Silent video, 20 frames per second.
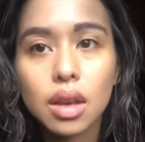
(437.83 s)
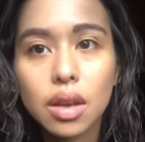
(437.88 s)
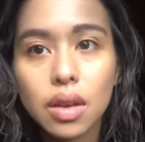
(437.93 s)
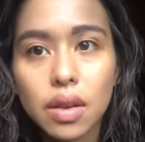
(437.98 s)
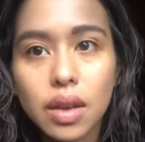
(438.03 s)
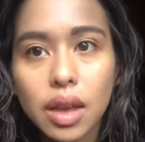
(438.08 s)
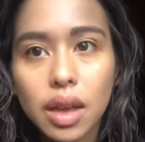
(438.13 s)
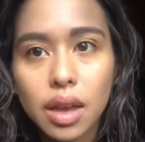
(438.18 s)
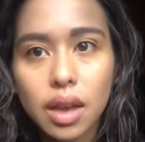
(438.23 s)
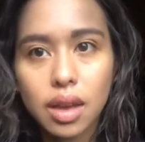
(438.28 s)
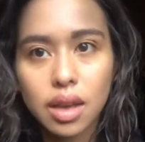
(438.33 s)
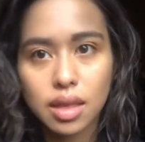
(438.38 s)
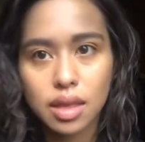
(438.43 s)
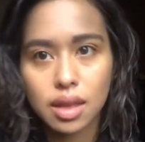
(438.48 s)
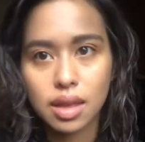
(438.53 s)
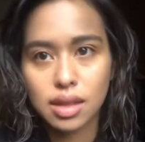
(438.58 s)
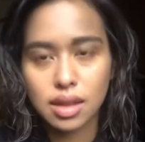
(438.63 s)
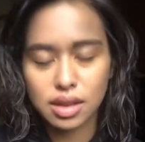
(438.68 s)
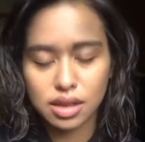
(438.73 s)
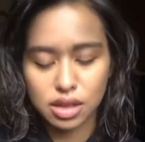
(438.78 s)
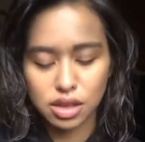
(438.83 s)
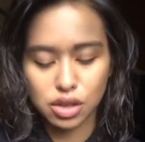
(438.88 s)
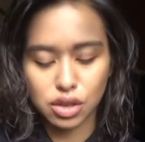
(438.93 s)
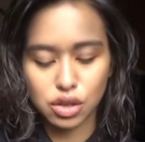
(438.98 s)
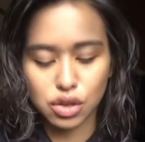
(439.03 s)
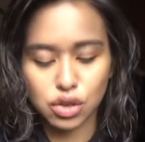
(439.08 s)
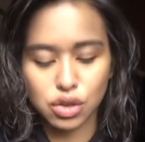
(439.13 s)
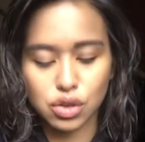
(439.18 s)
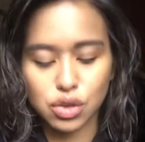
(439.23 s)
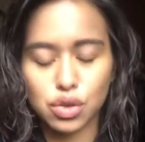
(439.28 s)
Okay, I think that's
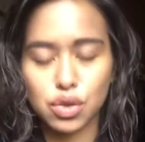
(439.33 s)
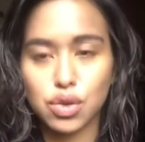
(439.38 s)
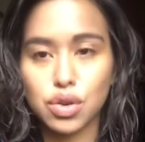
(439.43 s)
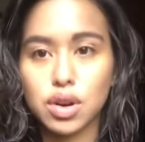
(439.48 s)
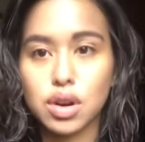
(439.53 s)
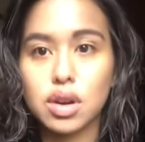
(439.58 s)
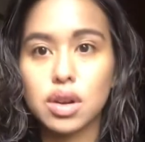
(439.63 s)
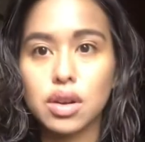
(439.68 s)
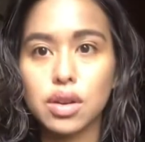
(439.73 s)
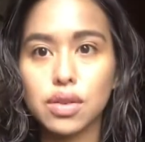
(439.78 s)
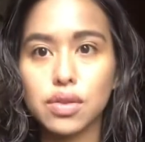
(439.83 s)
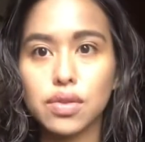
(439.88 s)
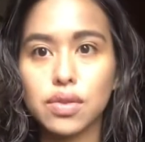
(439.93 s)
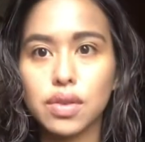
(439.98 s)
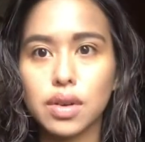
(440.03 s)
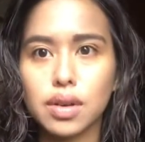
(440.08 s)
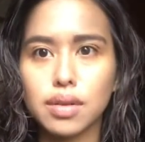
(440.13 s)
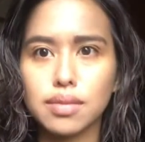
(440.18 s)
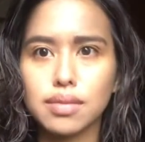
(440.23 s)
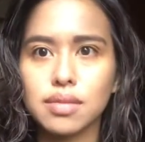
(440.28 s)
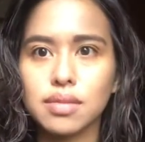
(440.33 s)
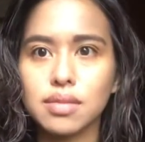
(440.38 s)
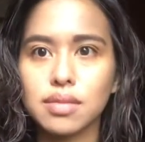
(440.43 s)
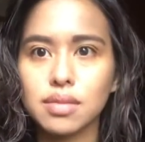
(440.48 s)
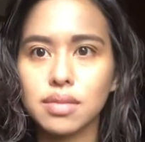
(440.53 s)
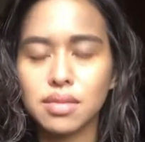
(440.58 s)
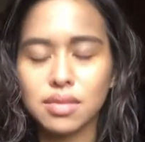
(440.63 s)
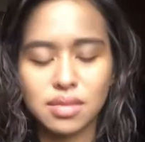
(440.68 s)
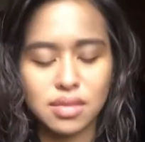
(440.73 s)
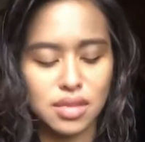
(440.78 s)
sort of
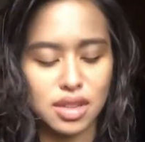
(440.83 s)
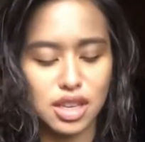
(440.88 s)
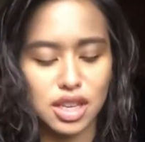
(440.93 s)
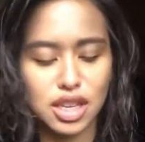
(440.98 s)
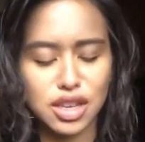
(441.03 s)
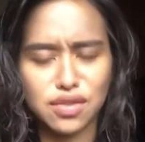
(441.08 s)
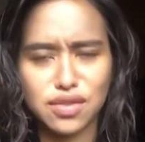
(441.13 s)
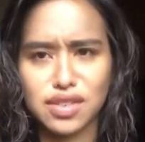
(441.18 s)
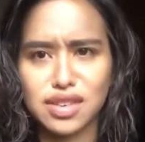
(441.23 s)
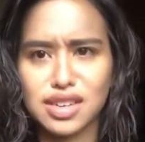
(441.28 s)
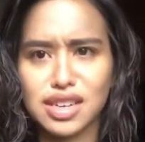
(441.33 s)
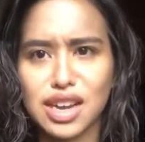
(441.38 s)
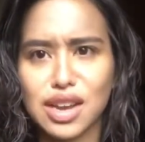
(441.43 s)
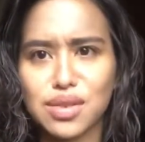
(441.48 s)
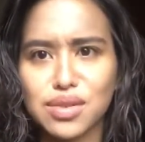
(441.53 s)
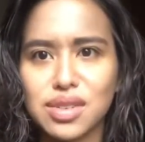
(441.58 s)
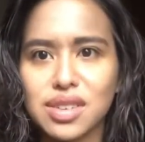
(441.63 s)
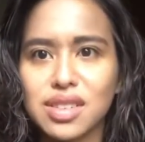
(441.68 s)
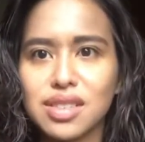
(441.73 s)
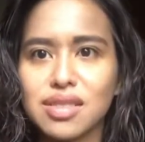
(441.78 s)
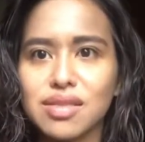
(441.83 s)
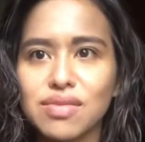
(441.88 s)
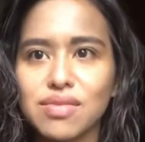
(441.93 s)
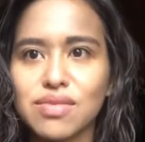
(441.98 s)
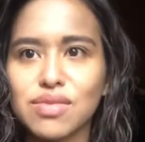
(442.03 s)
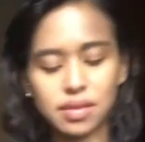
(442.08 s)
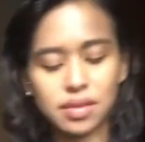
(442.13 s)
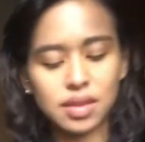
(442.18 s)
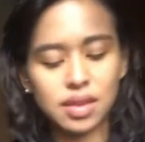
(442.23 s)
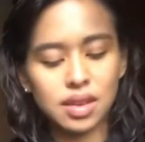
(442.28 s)
evened out.
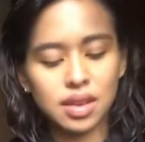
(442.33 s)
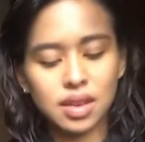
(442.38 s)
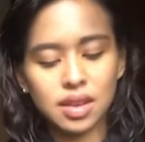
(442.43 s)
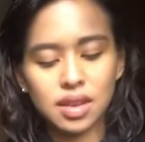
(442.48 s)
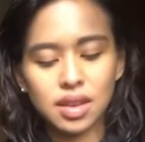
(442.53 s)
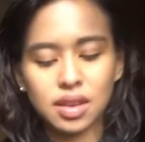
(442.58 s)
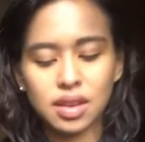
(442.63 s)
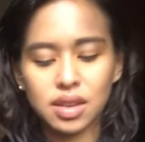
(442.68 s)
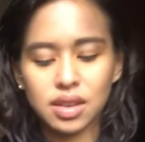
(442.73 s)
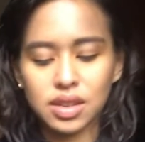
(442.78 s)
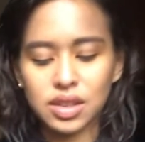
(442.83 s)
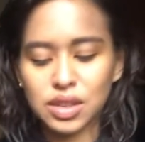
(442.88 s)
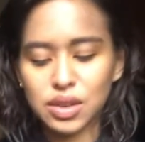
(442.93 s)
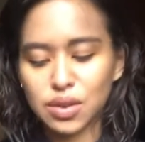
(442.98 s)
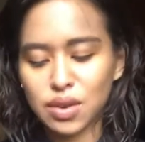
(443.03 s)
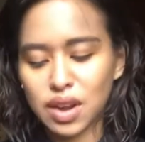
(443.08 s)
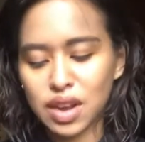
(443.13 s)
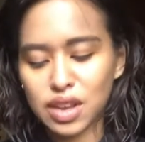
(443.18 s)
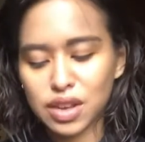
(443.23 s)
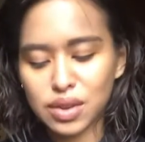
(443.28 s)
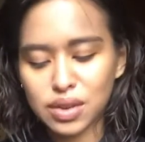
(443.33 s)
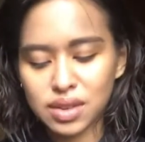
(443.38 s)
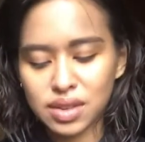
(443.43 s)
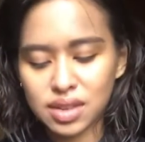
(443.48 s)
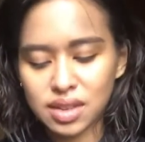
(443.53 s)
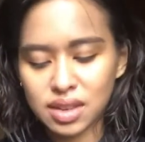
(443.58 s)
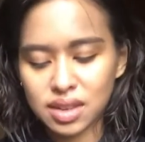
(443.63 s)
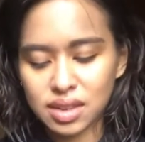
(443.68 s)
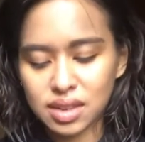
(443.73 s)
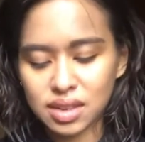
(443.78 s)
So I use
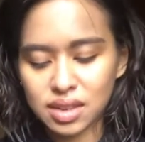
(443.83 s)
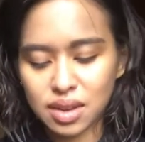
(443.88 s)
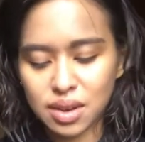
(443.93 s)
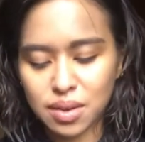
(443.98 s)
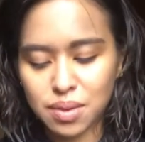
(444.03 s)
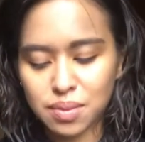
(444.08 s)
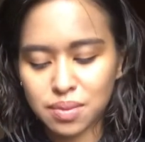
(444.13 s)
this